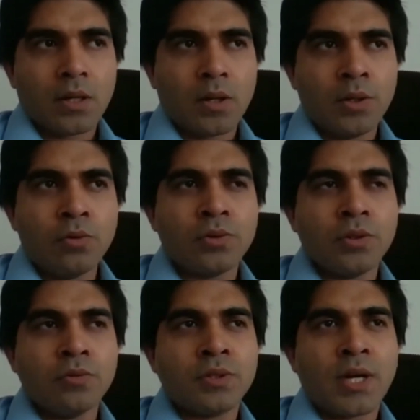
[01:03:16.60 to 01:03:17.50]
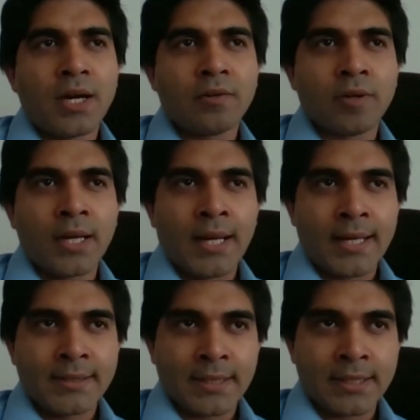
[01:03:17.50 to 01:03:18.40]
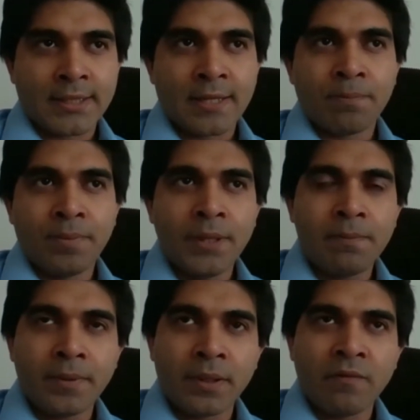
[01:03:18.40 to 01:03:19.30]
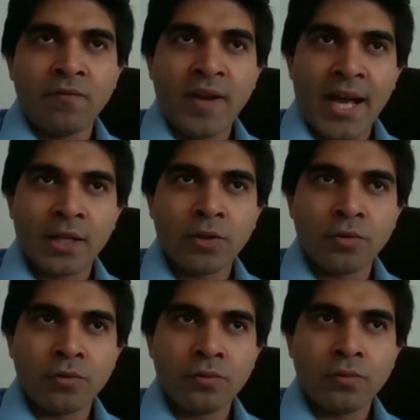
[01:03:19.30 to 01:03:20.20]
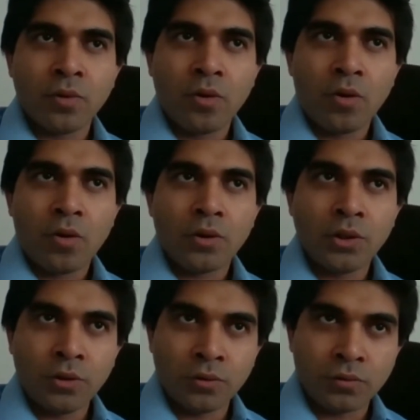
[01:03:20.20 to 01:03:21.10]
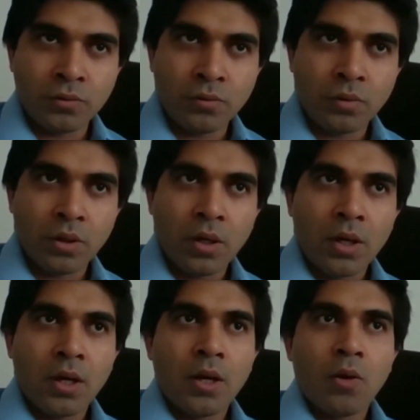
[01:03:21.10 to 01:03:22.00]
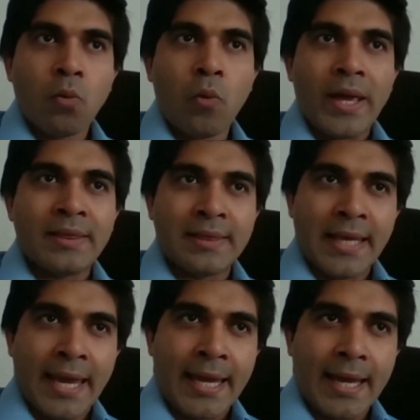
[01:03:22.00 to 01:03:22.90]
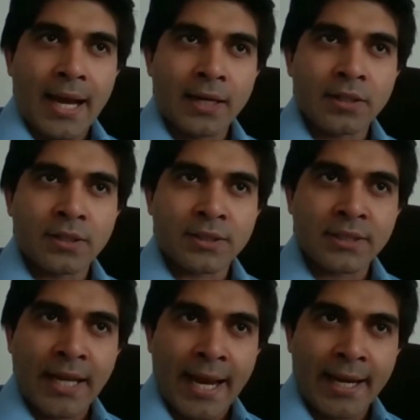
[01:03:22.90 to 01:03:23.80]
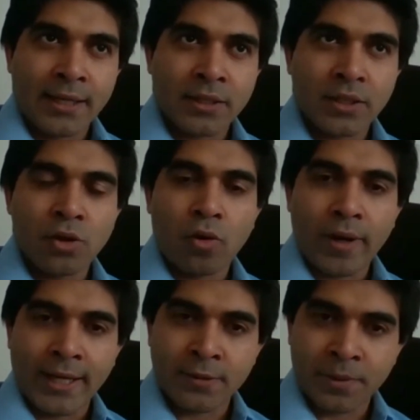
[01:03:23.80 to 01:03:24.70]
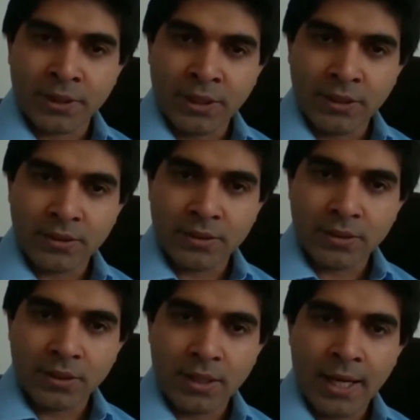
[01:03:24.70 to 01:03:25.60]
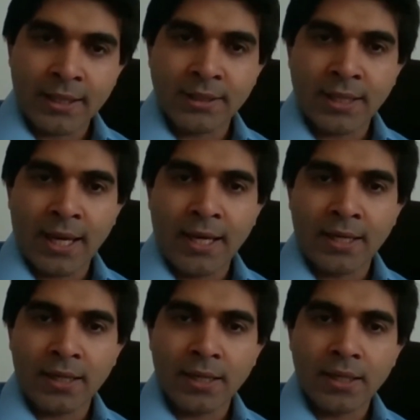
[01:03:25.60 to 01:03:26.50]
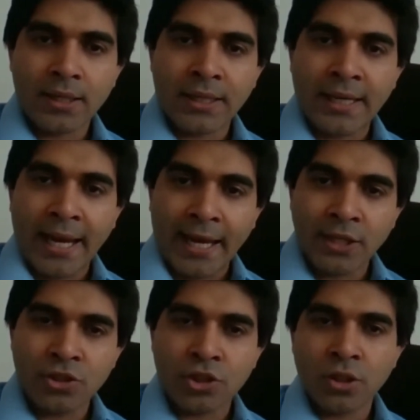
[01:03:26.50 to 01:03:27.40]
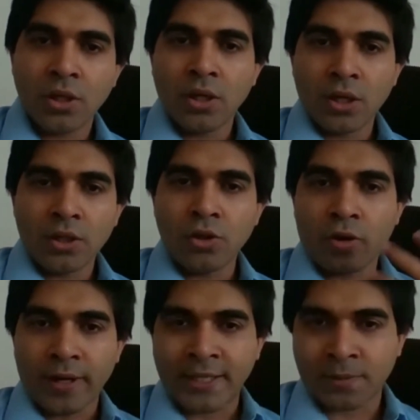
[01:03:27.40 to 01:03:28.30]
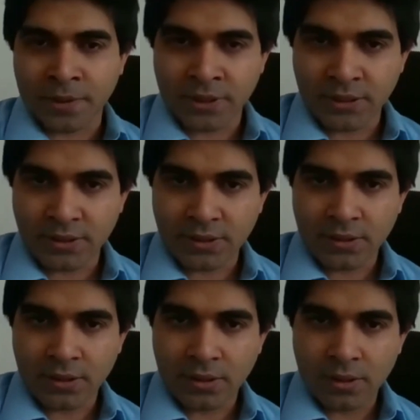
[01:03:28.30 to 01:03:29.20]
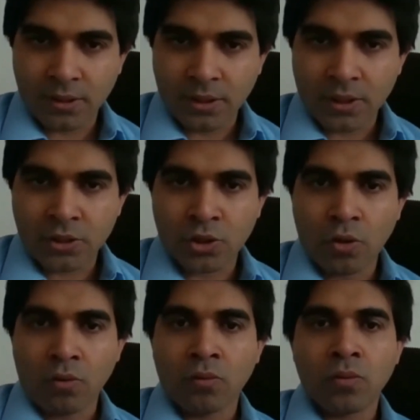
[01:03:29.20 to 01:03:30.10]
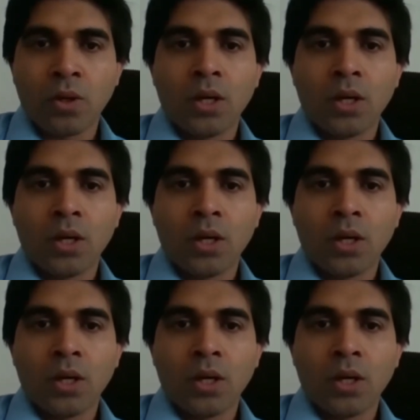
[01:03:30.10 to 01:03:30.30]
you start realizing that people value you when they understand your expertise and they gauge your expertise. So